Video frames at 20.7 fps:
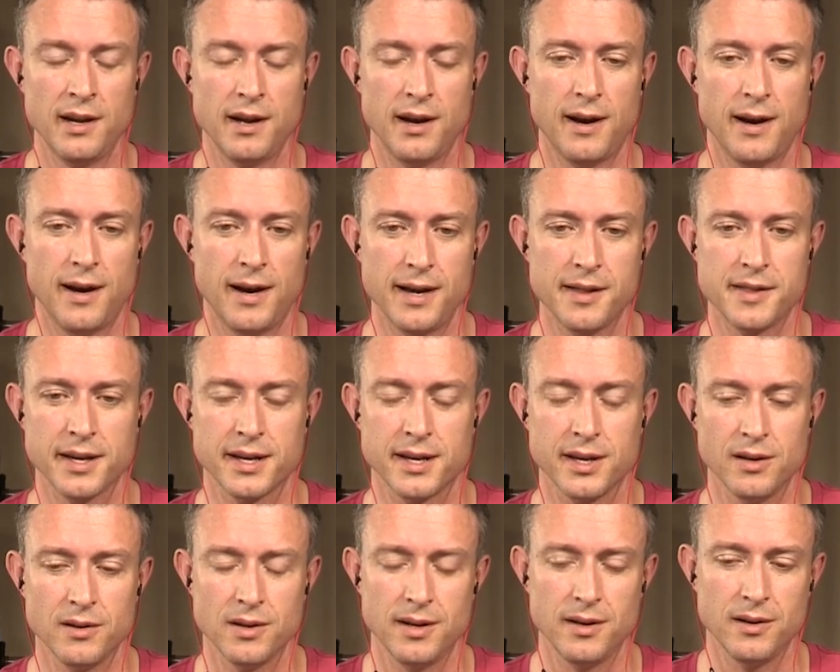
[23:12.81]
I think
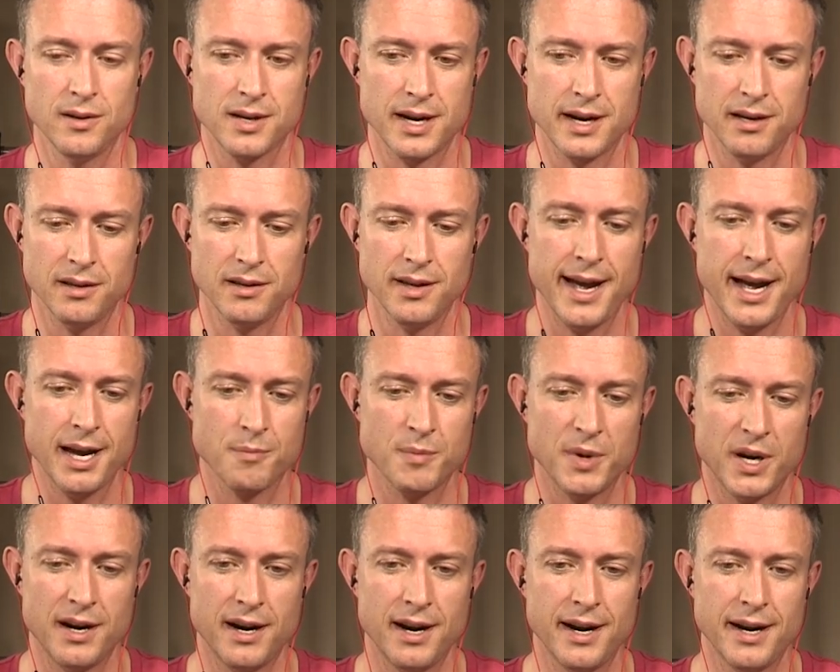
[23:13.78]
it'll kind of lag
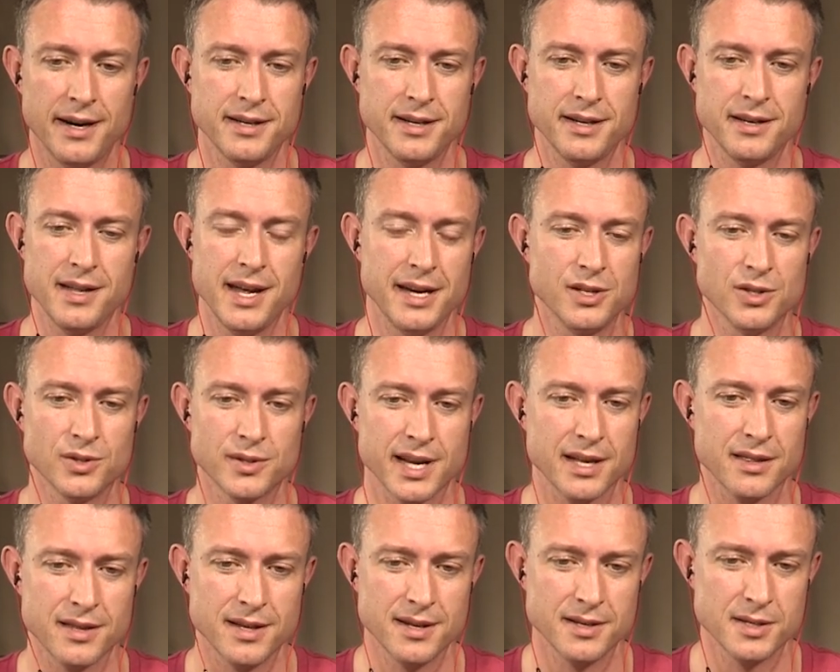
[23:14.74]
behind, and you'll
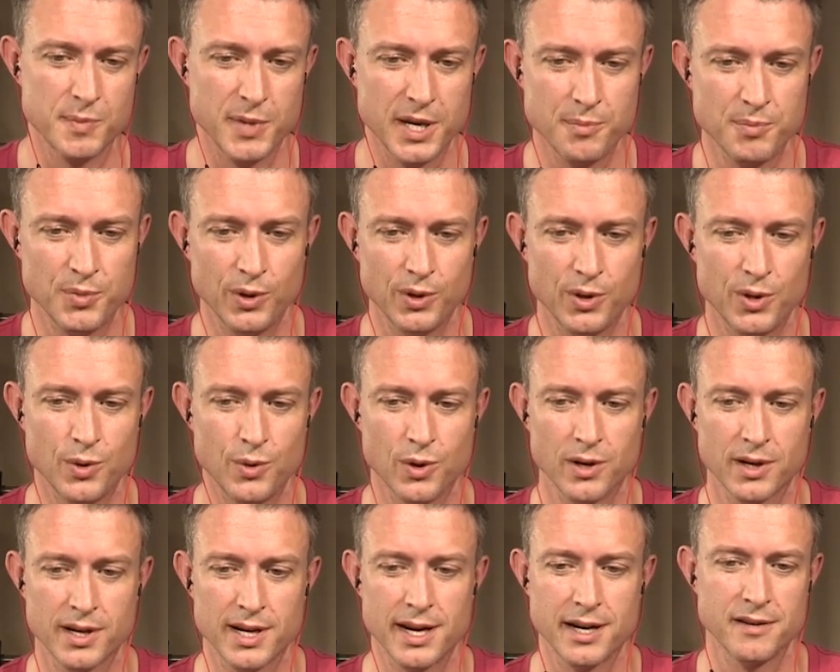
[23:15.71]
get these people who
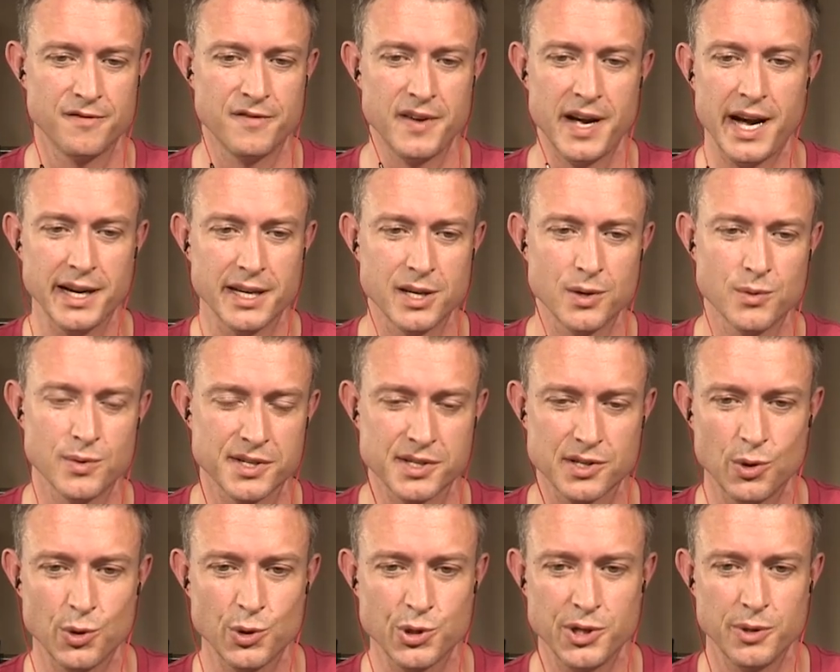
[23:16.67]
are kind of vacuous
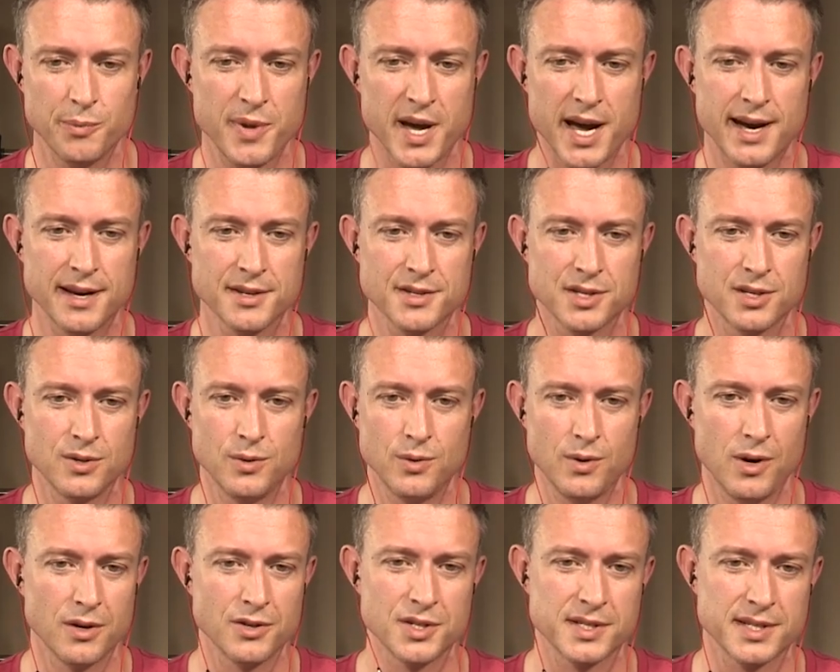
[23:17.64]
sociopaths
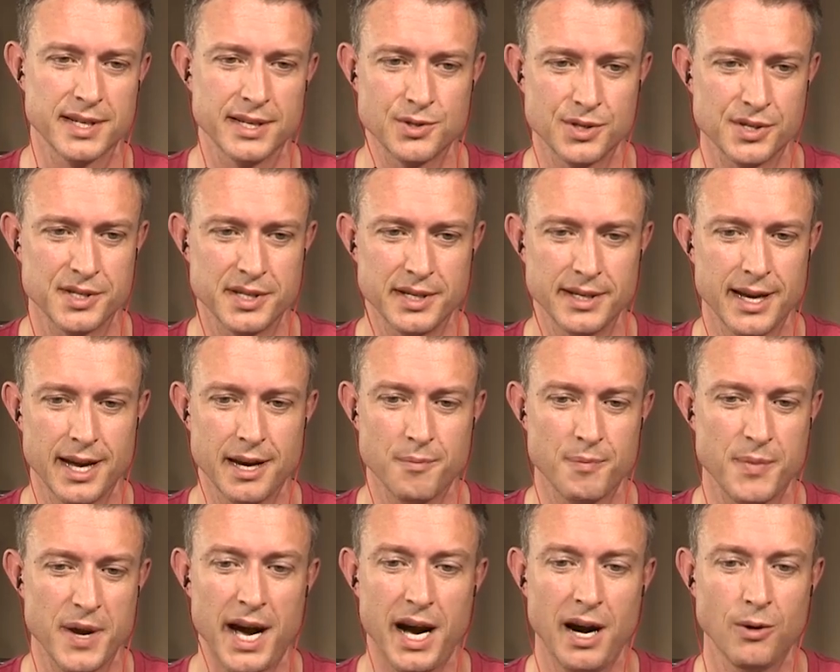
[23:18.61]
who are just interested in getting
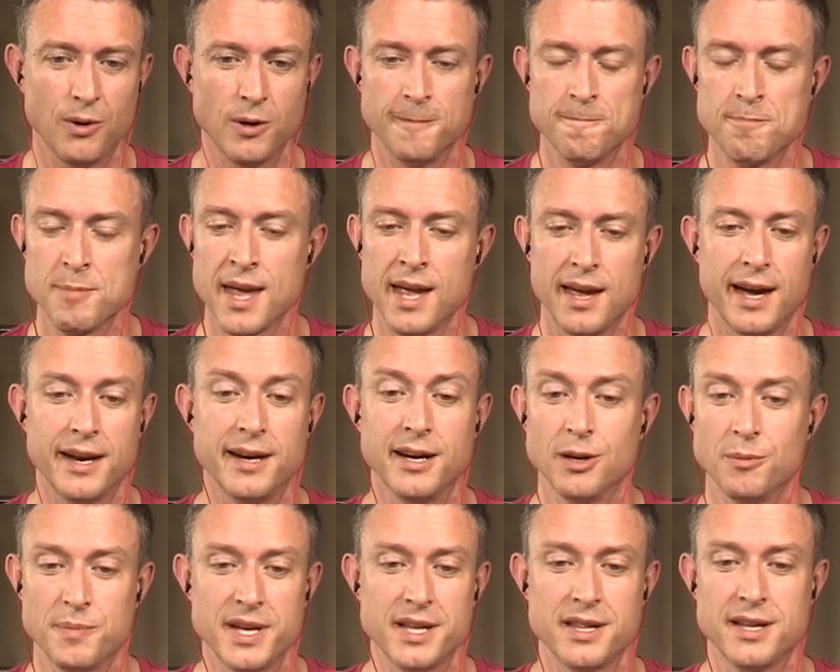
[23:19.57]
power, and
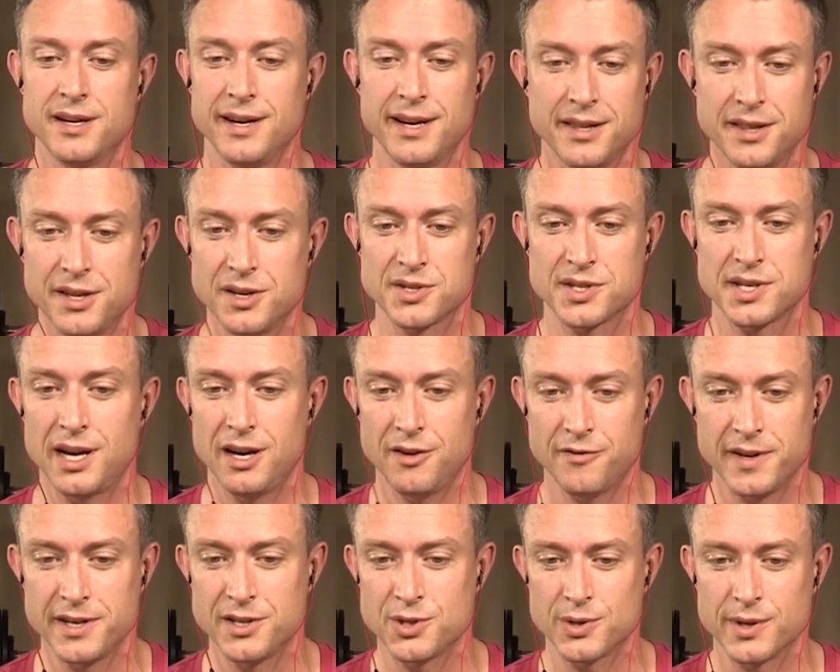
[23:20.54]
it'll be there in their
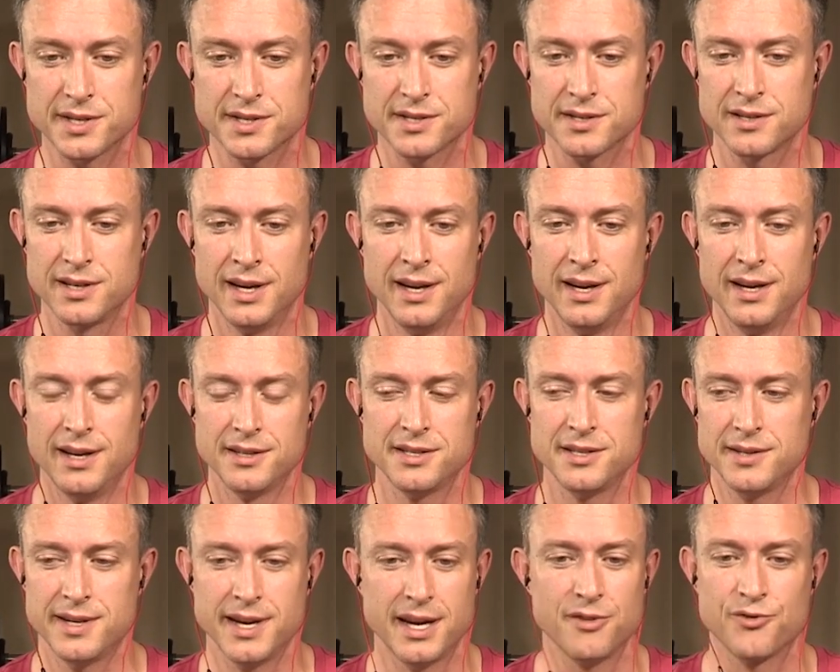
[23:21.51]
self-interest
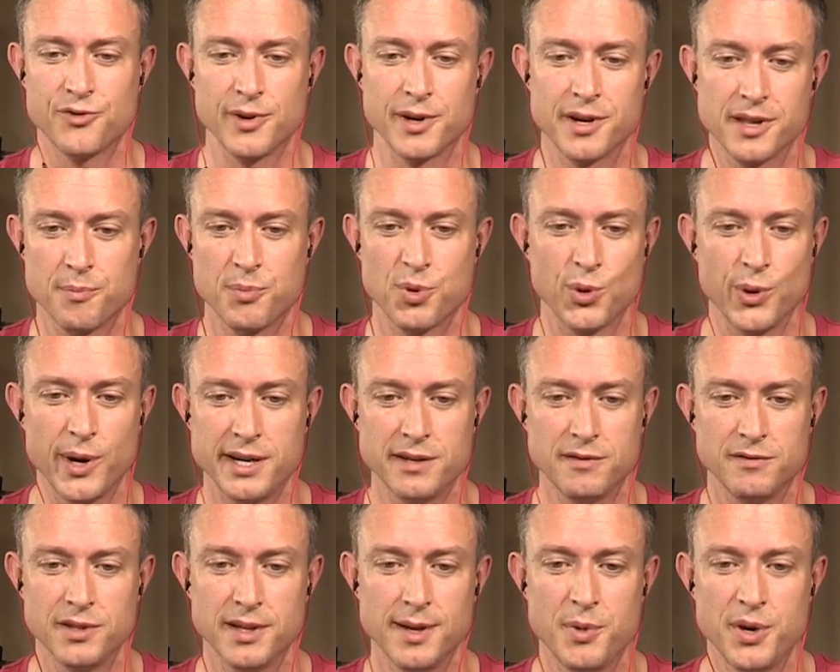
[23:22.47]
to get in front of the parade
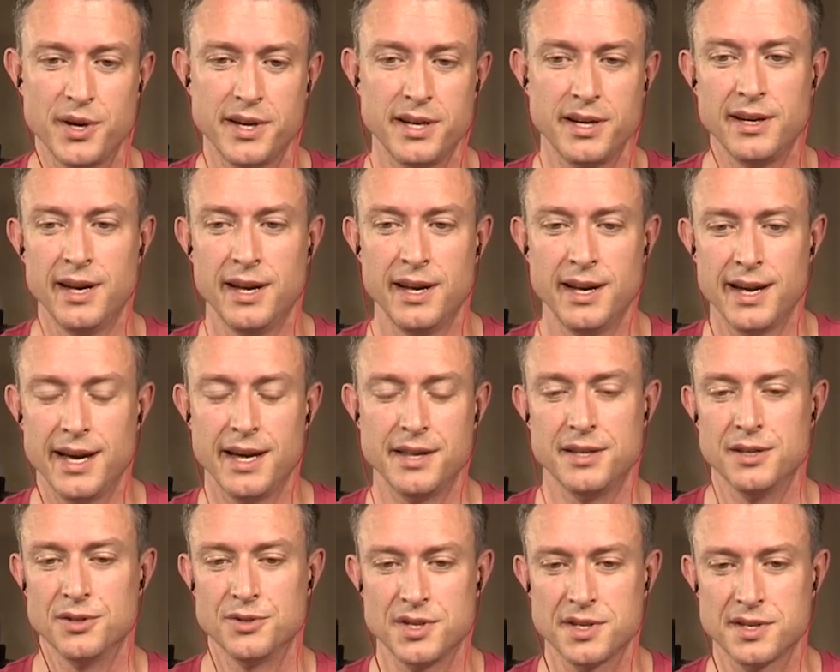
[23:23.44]
of liberty, and
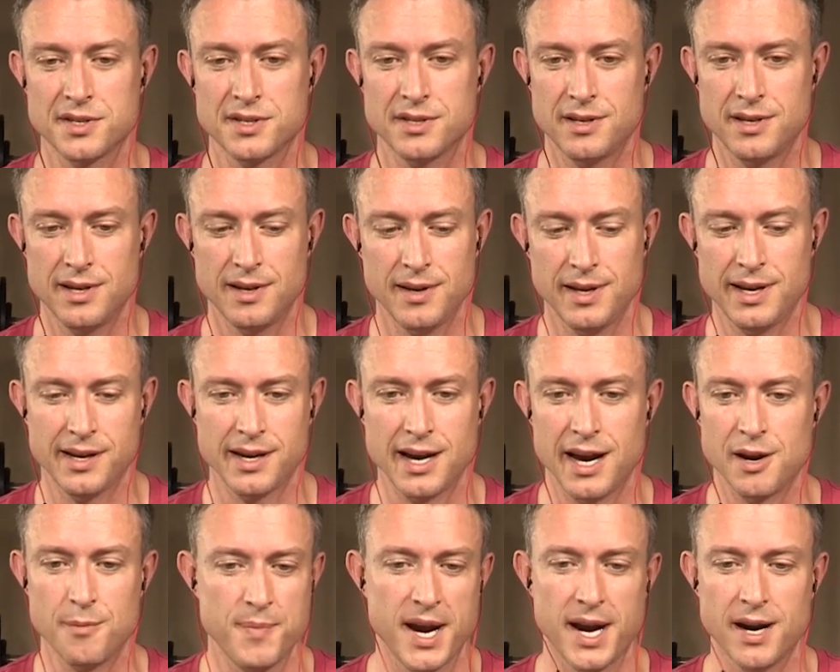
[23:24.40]
they'll just
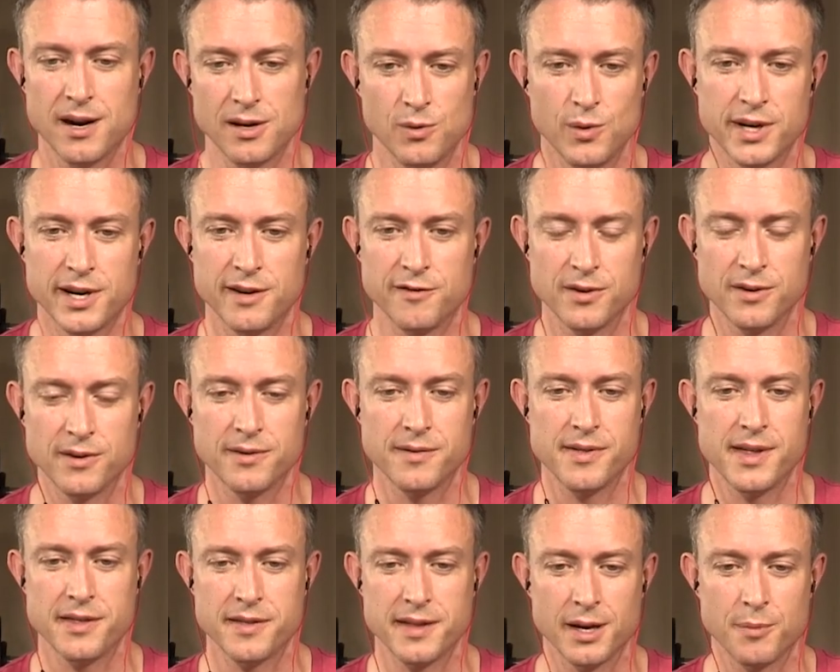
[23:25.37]
kind of parrot whatever
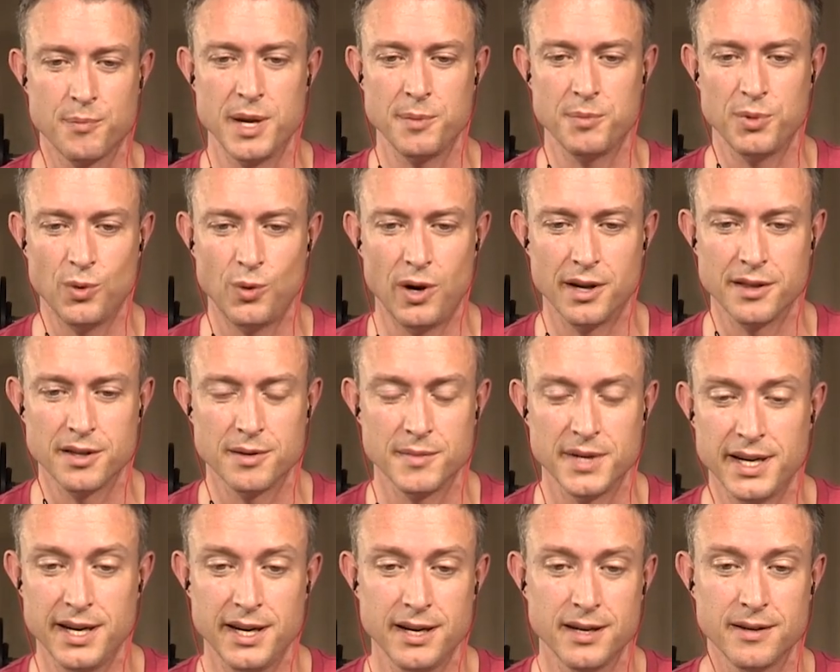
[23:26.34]
they think people want them
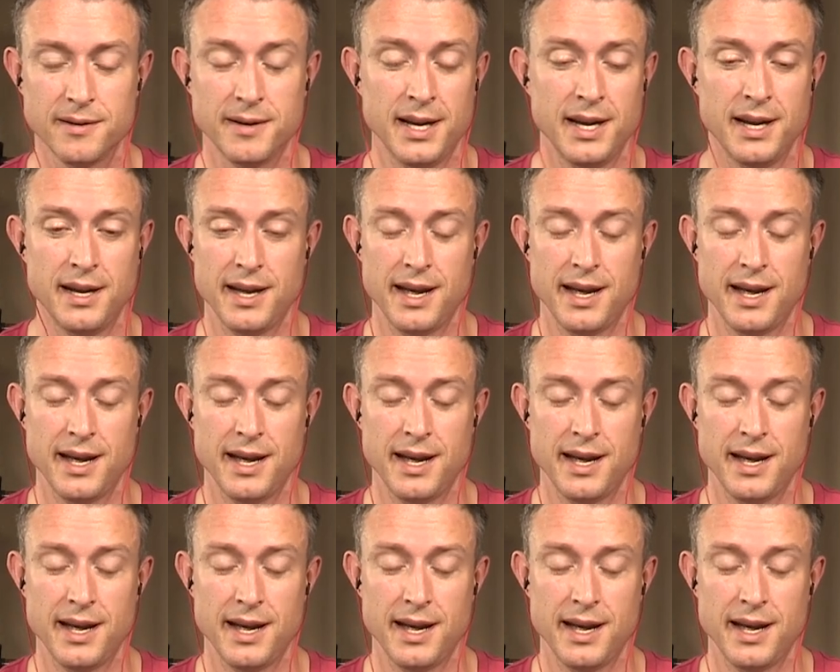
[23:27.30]
to hear.